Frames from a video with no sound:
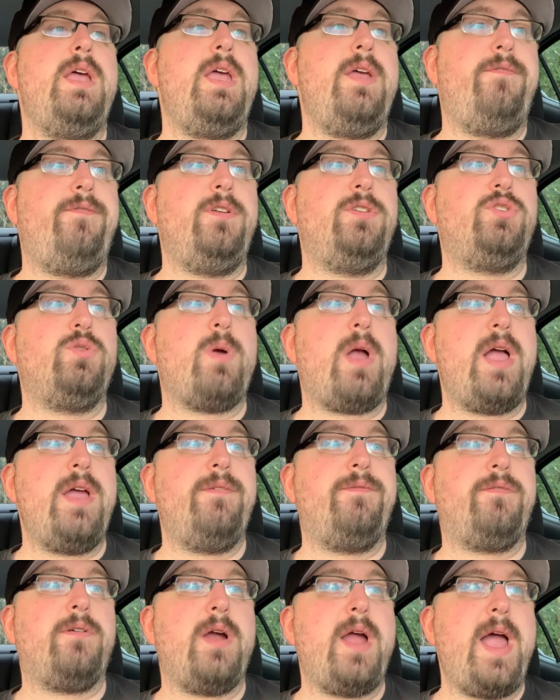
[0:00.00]
If you
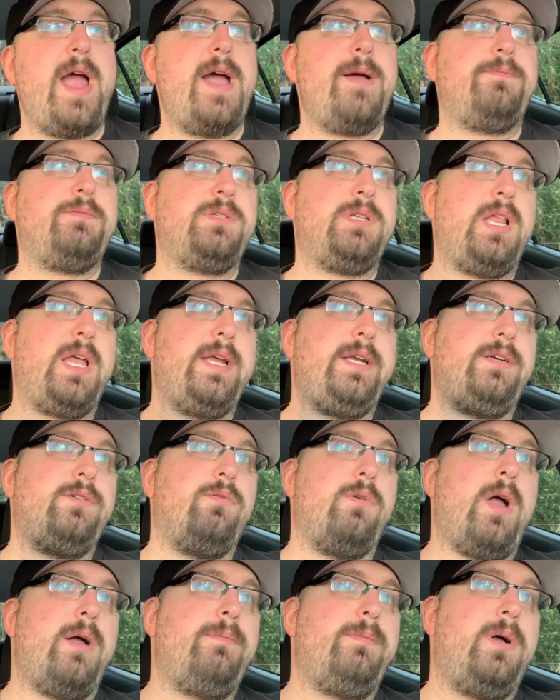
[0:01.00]
drive for apps like
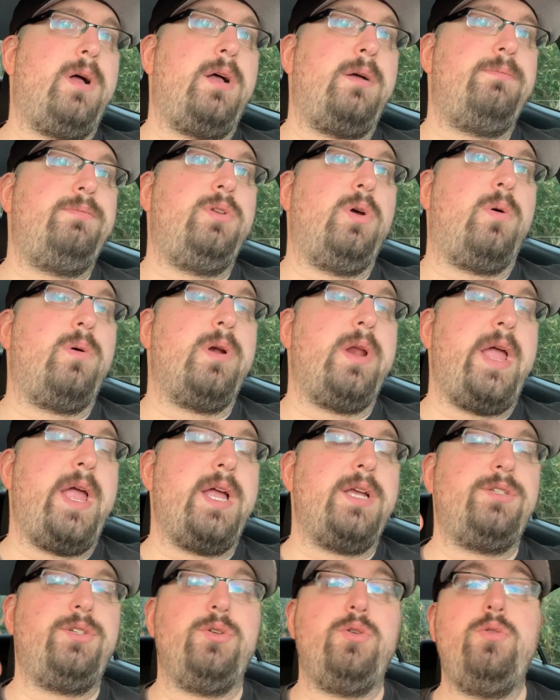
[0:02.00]
Grubhub,
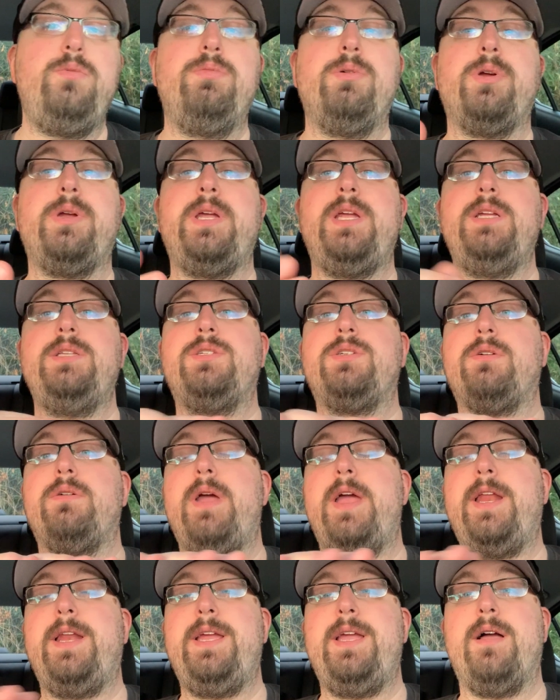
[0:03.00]
DoorDash, Uber Eats,
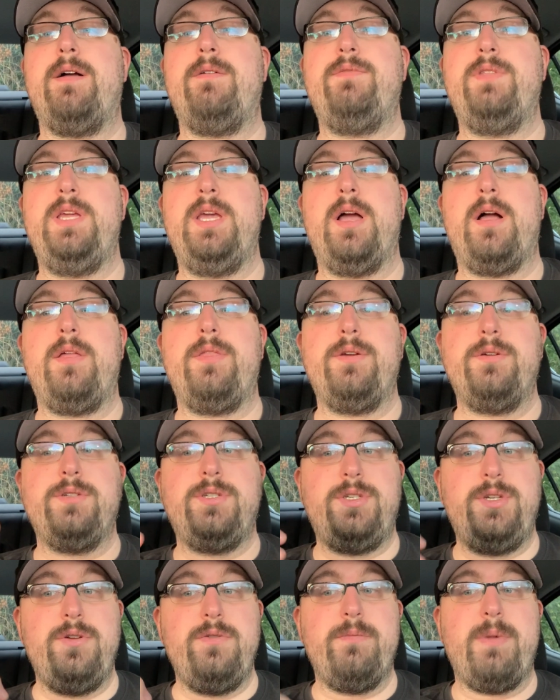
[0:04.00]
or any of the
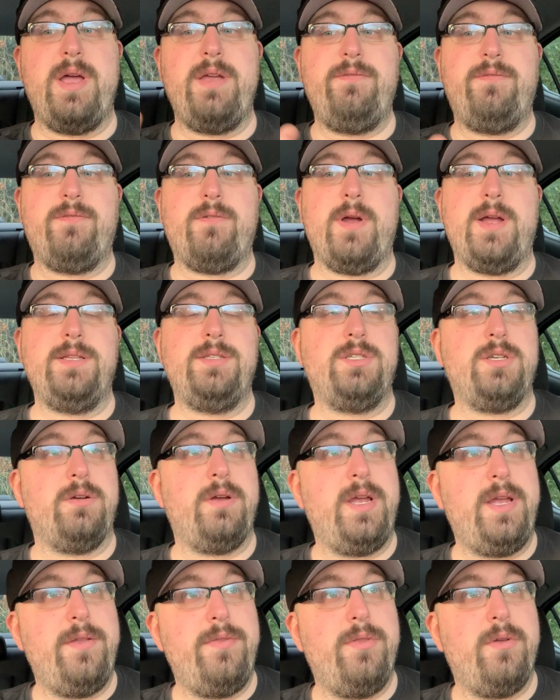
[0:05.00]
others, you, my friends,
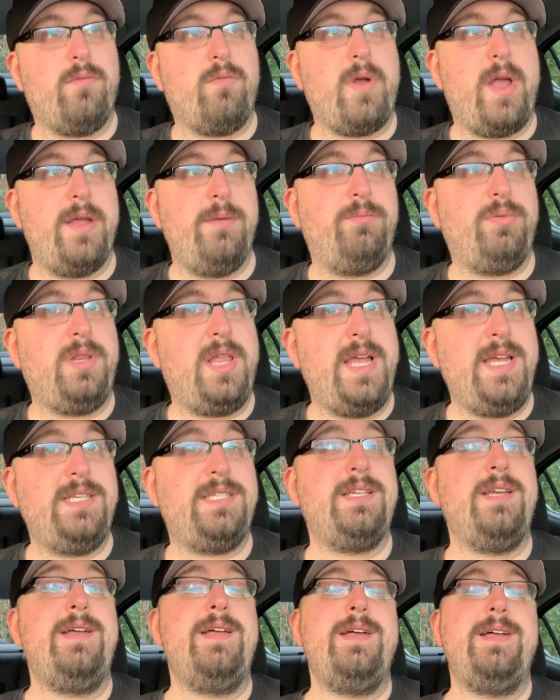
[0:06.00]
are in the right
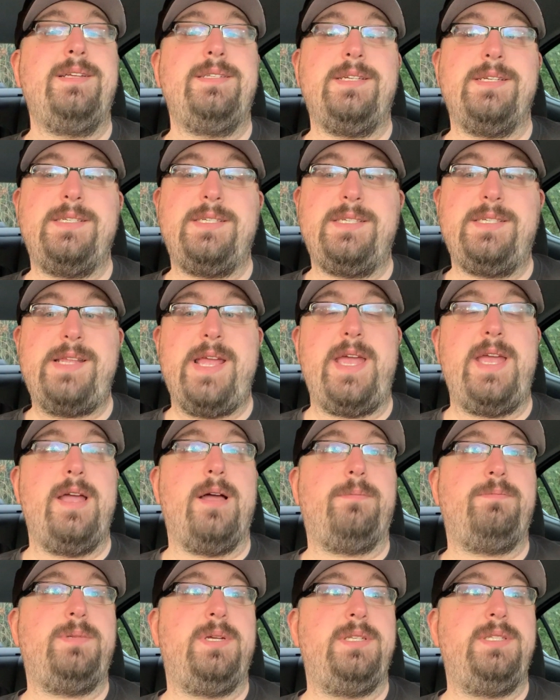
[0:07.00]
place to stay
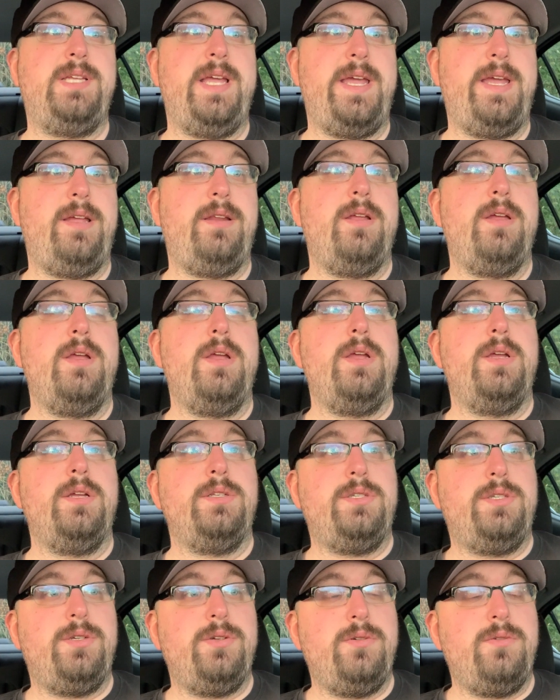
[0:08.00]
up to date
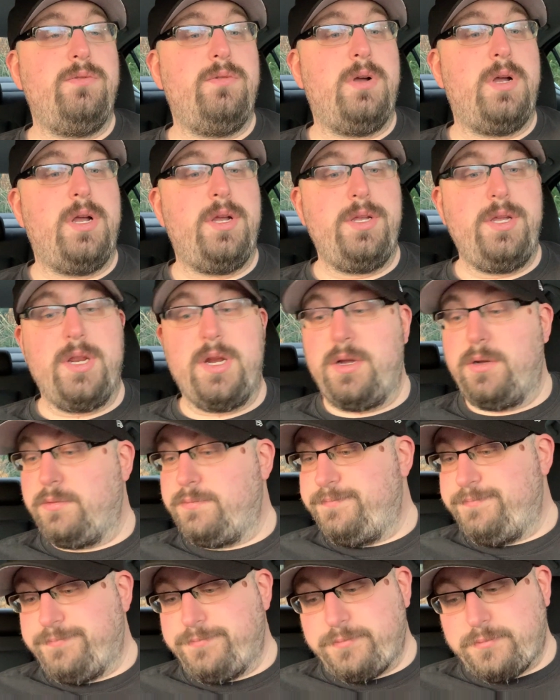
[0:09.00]

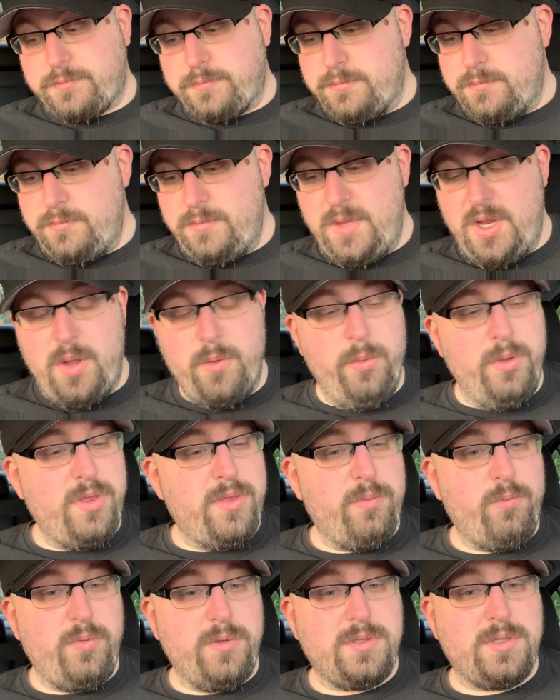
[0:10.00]
to,
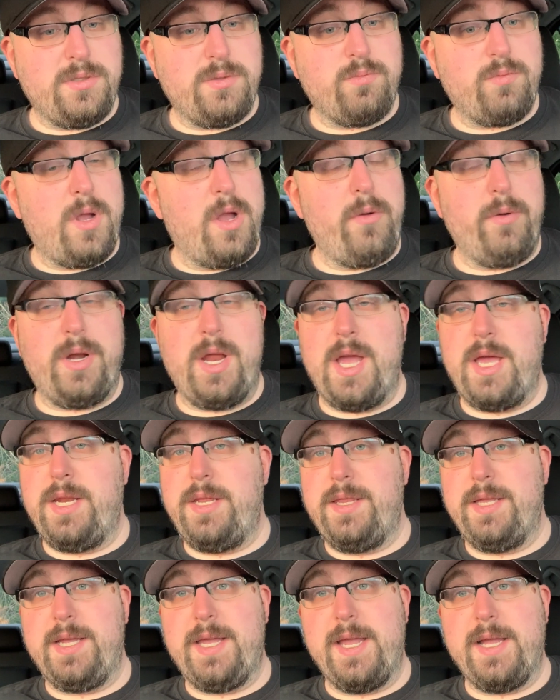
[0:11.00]
with what's going on
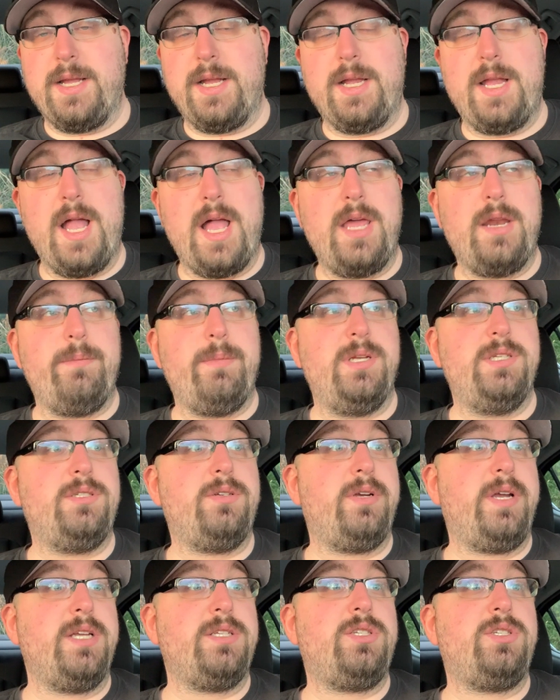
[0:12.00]
in the gig economy.
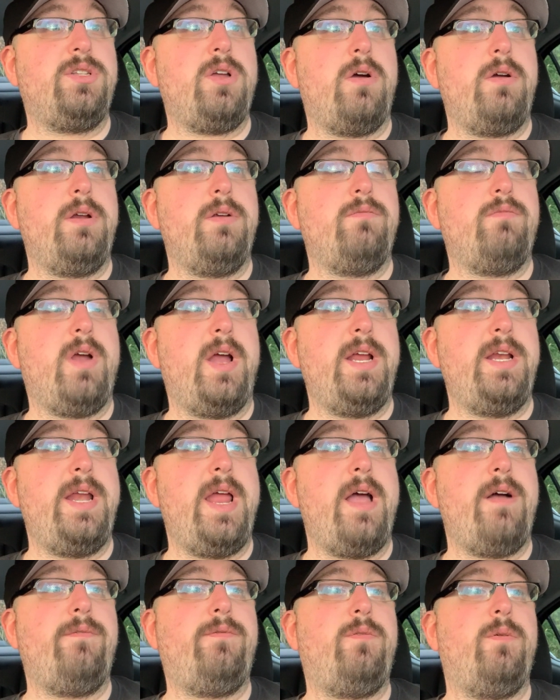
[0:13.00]
So get started right
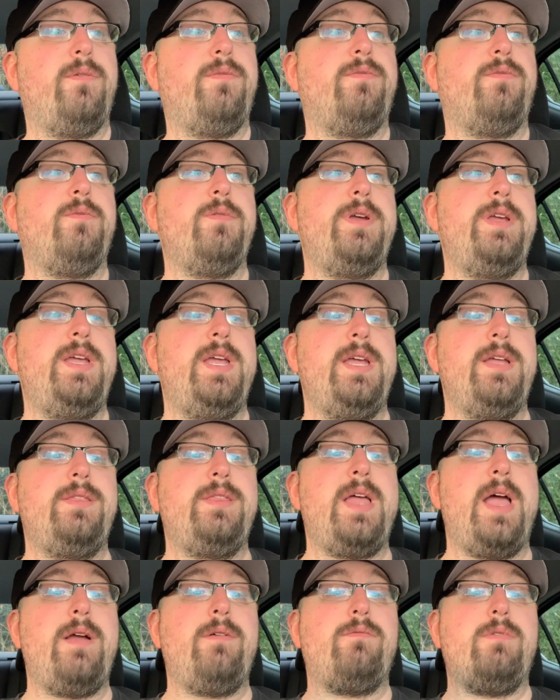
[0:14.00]
now for free.
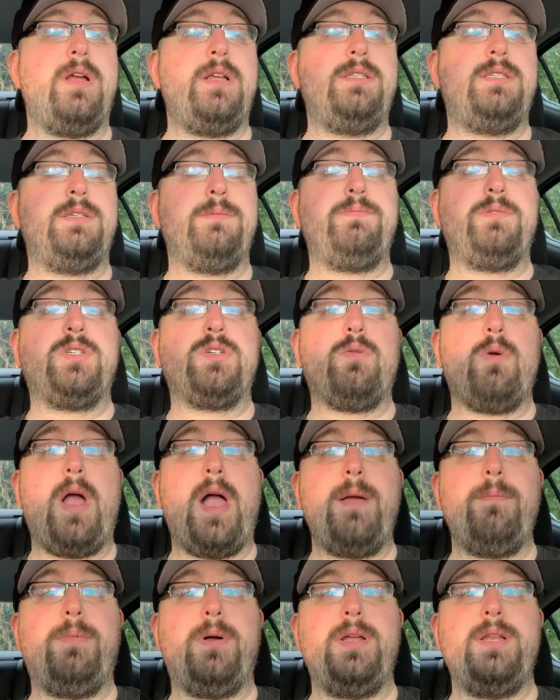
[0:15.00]
Hit that red
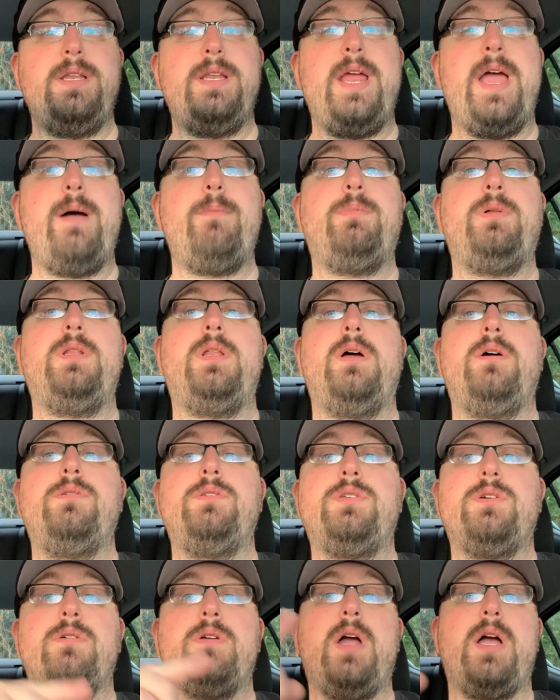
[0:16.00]
subscribe button down
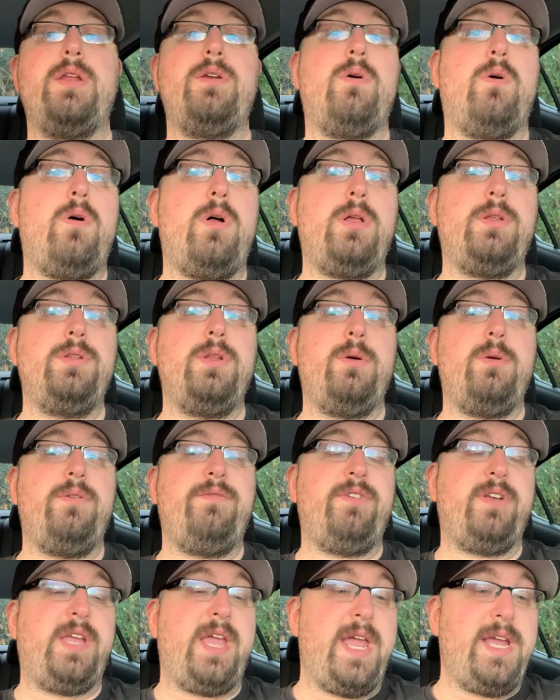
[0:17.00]
below. Turn on all
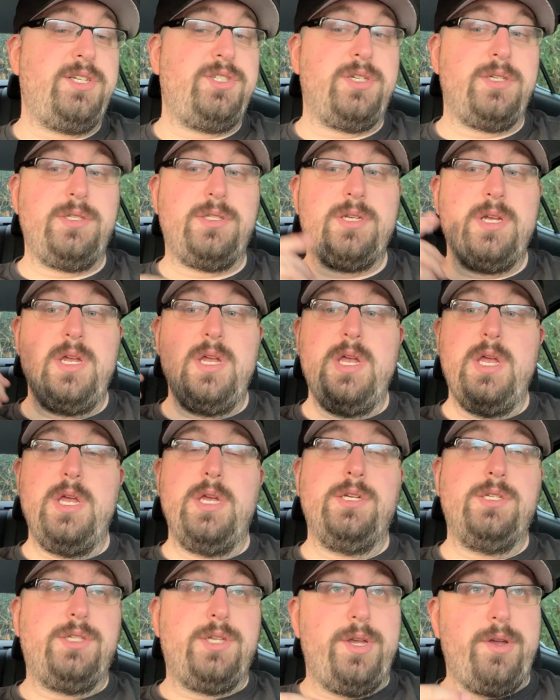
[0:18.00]
notifications
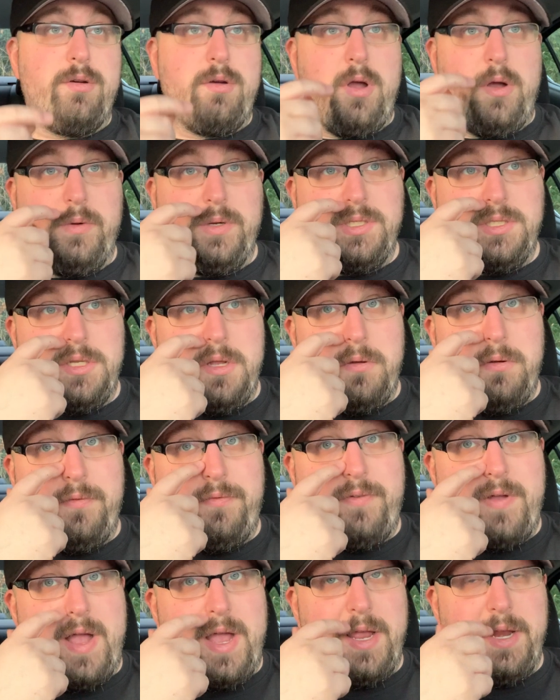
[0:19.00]
so you're always
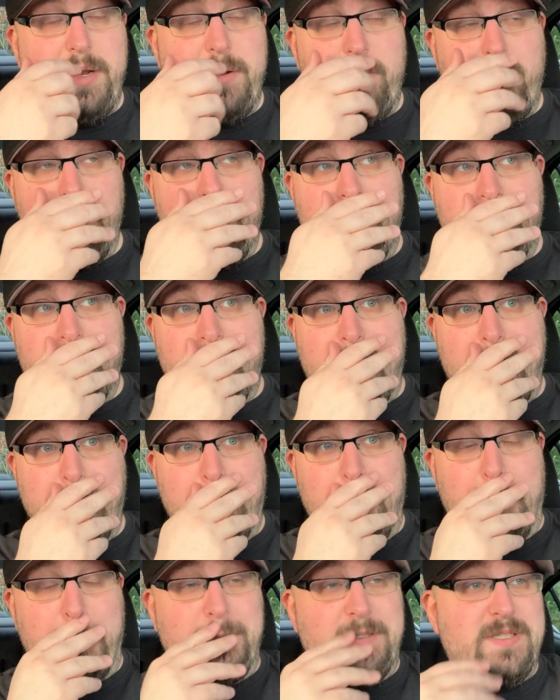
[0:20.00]
notified whenever I
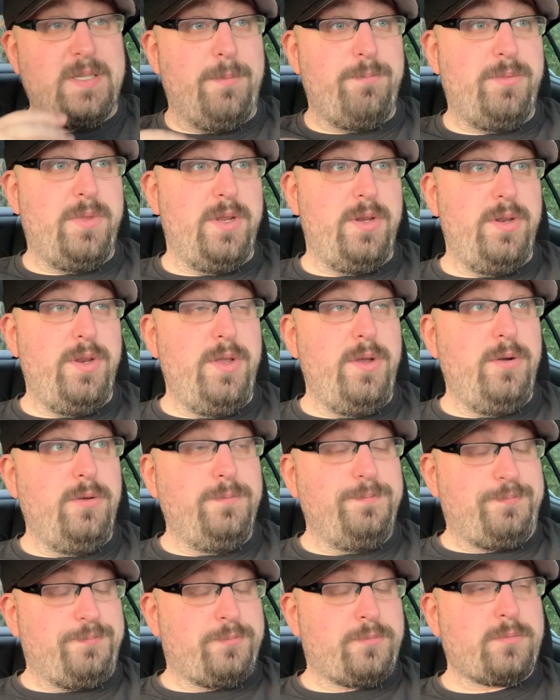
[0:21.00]
post something
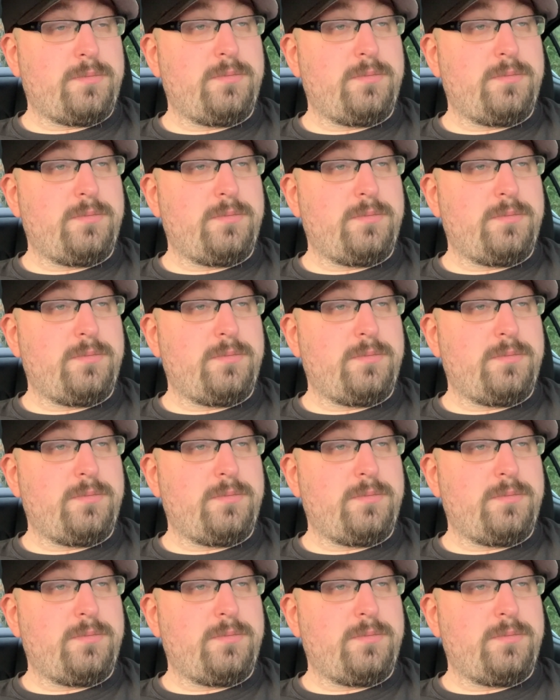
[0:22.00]
new.